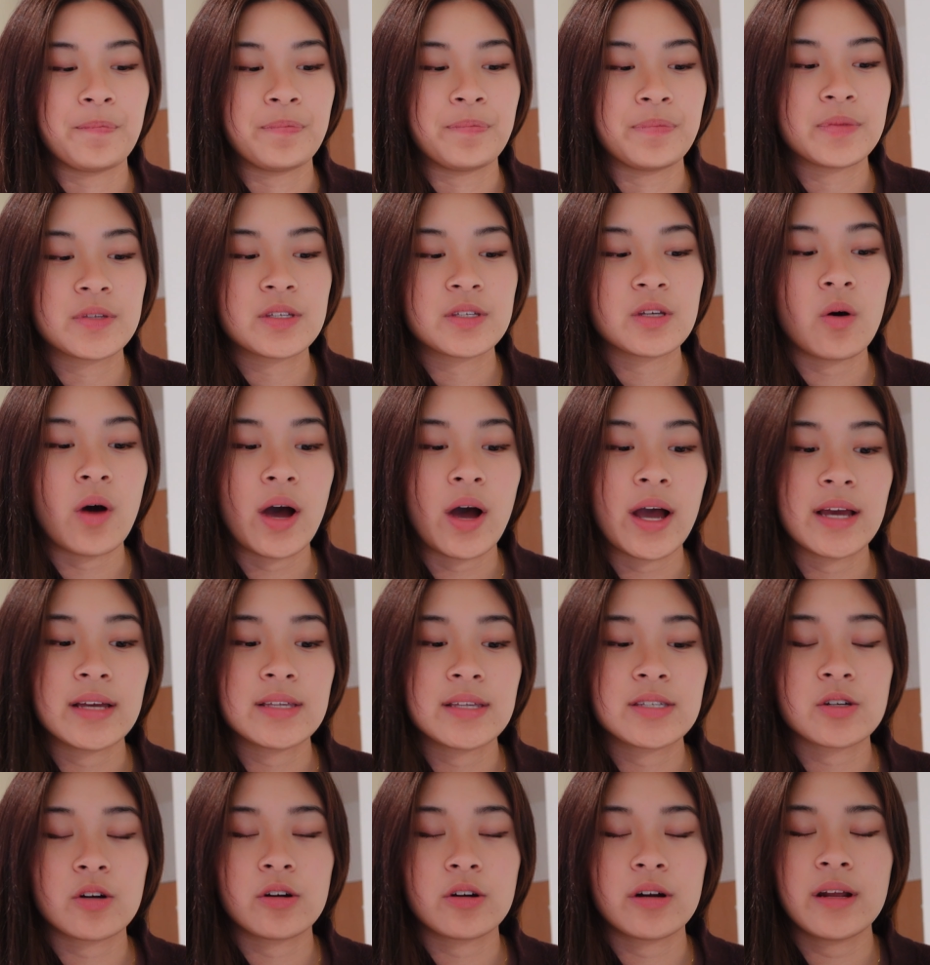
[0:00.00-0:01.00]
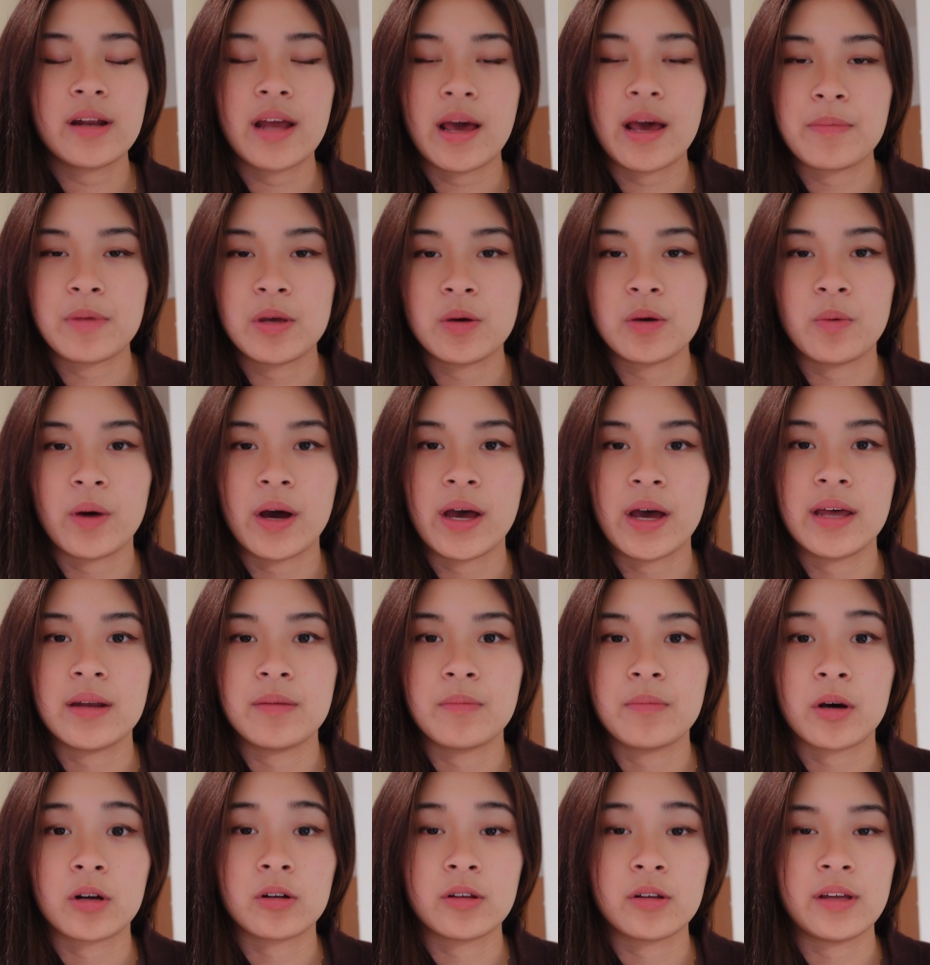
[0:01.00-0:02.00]
So I started MUN,
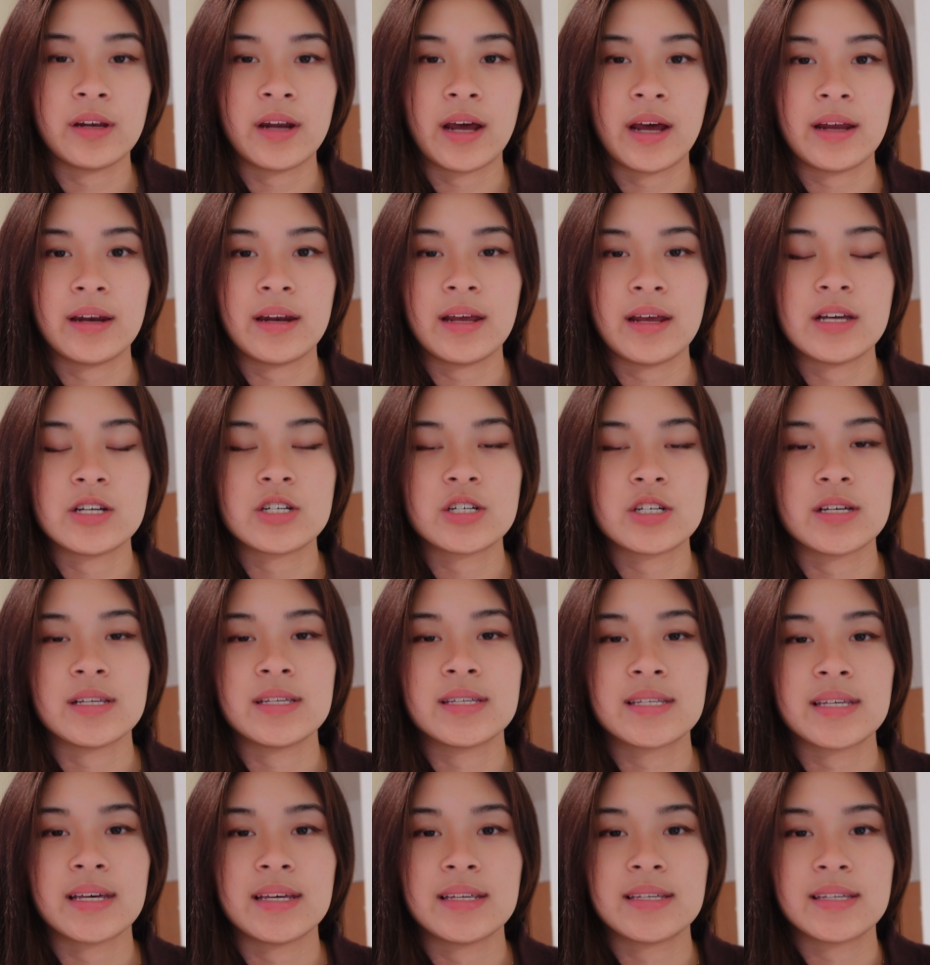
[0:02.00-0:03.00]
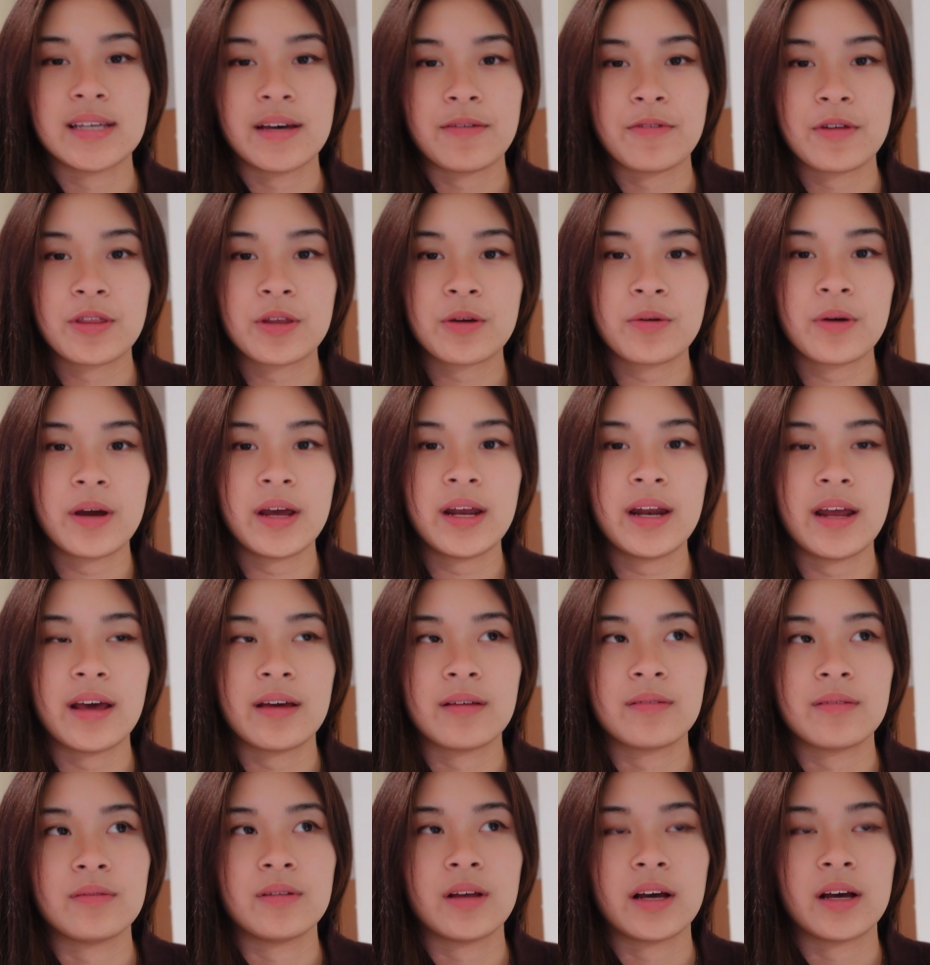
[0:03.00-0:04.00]
Model United Nations, in 7th grade,
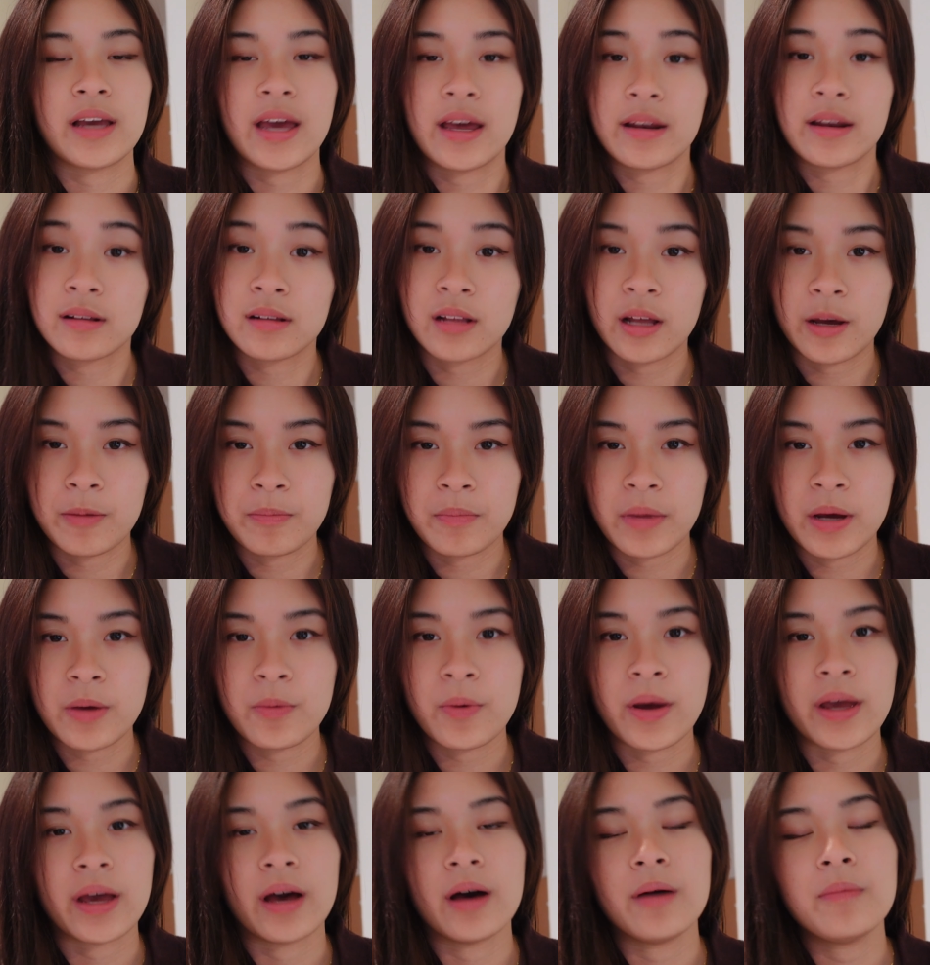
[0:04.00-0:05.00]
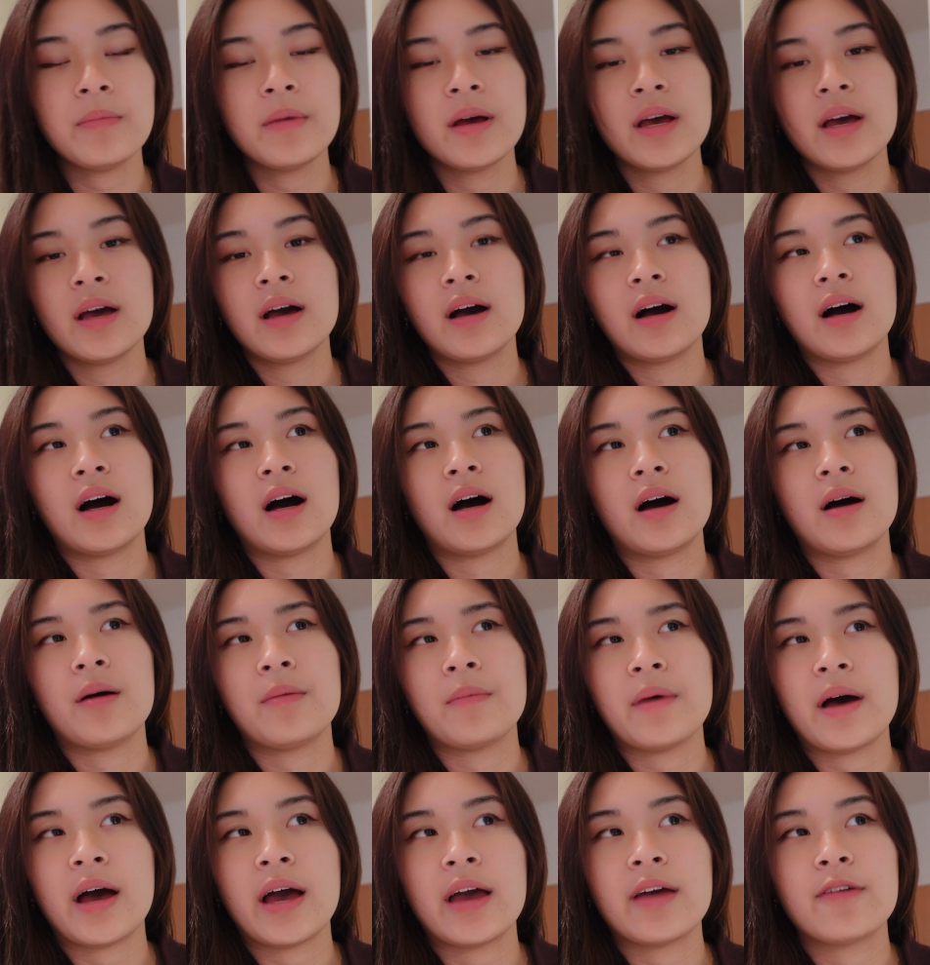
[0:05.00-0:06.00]
and again climbed my way up.
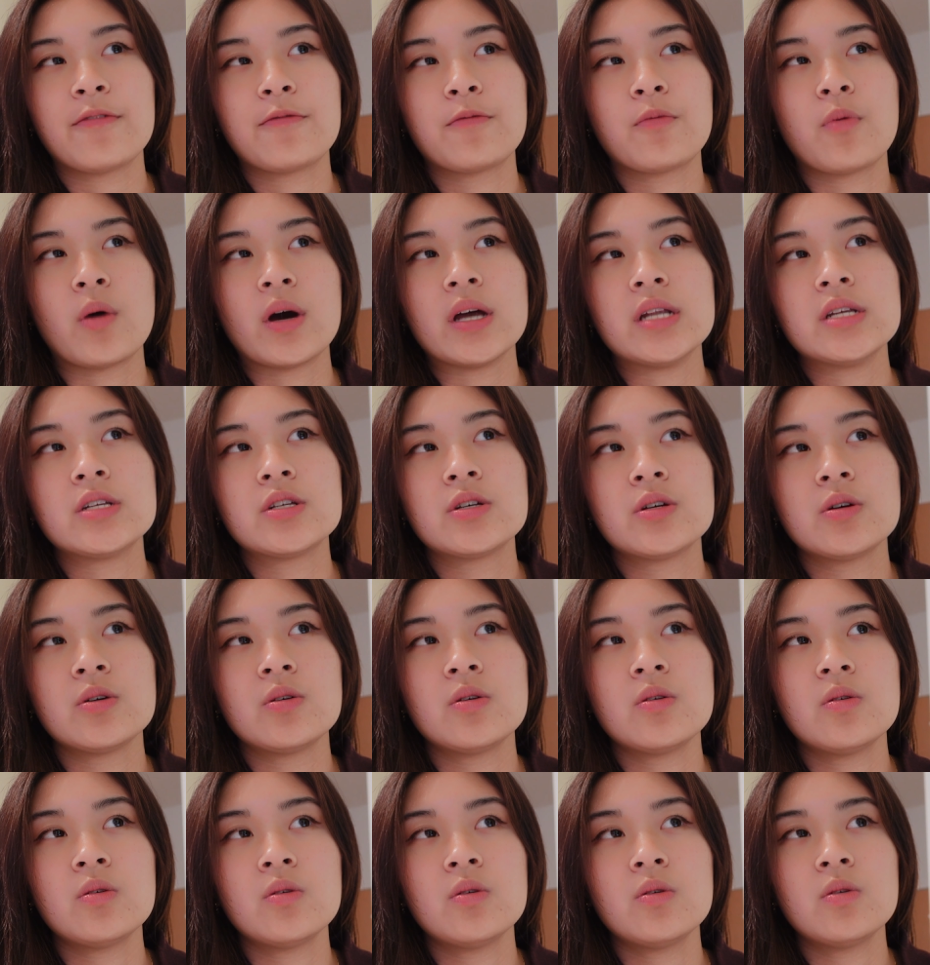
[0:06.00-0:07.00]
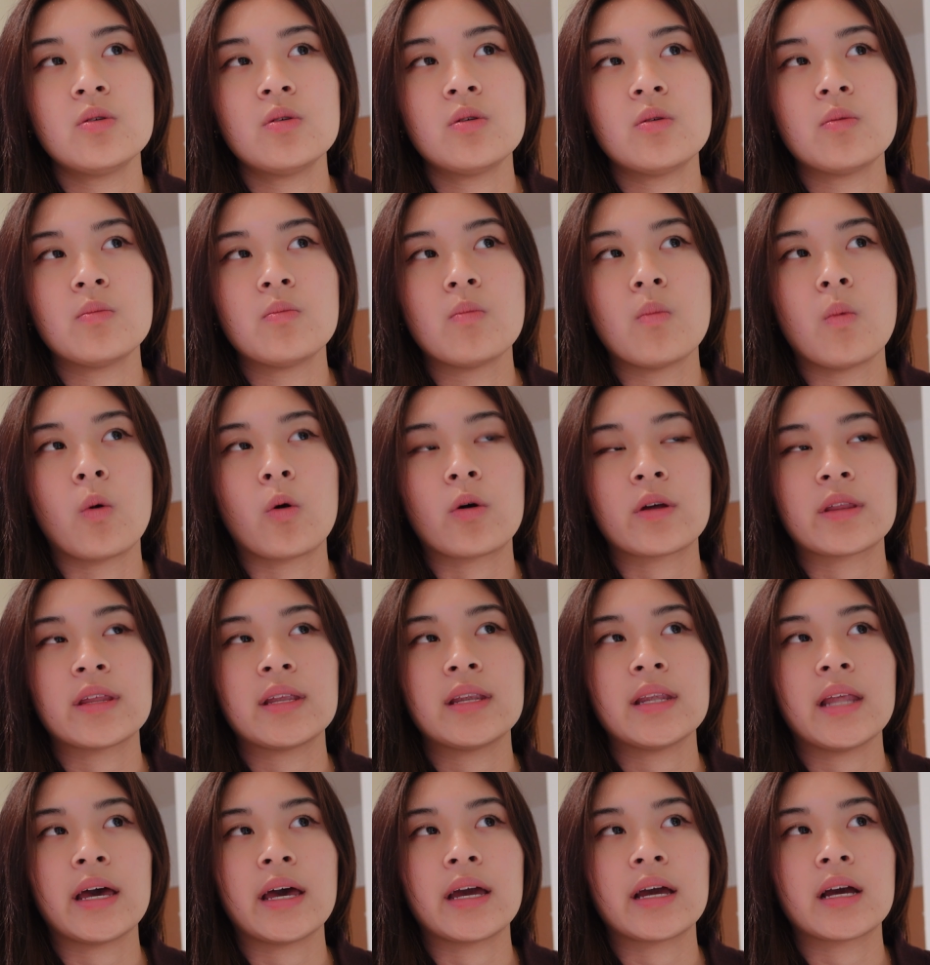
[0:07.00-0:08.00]
I've went to more
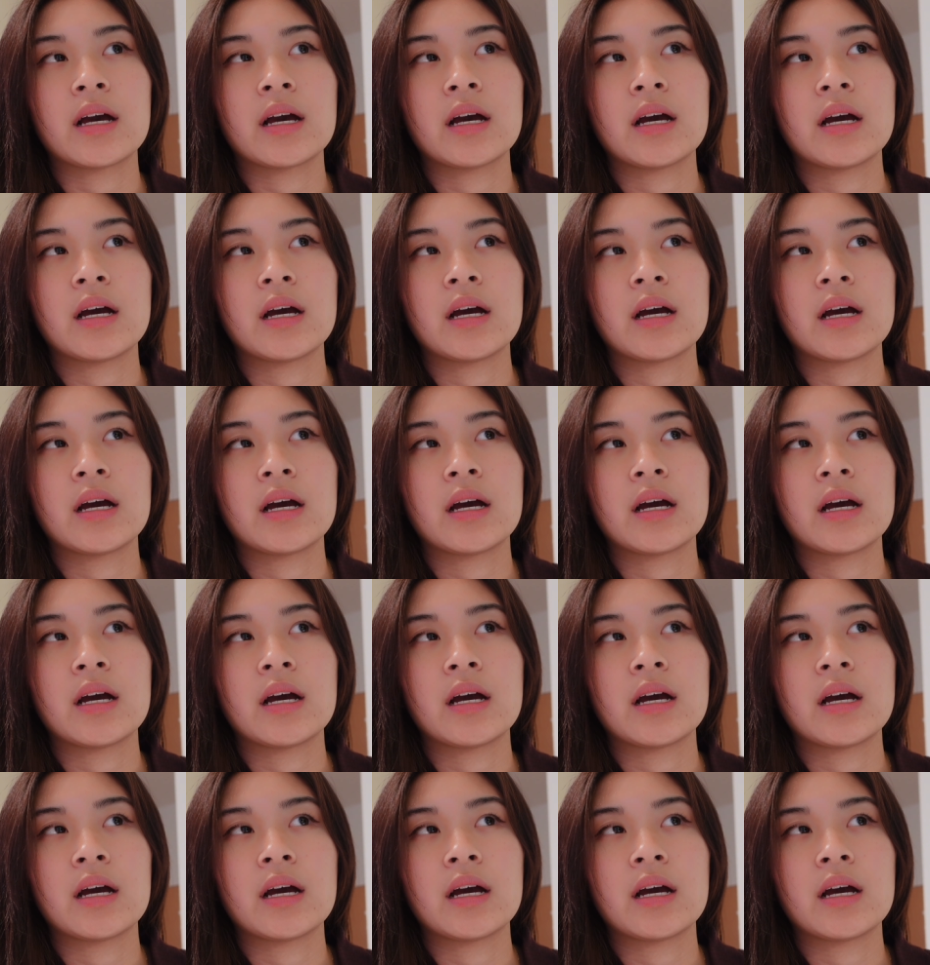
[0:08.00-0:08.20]
than like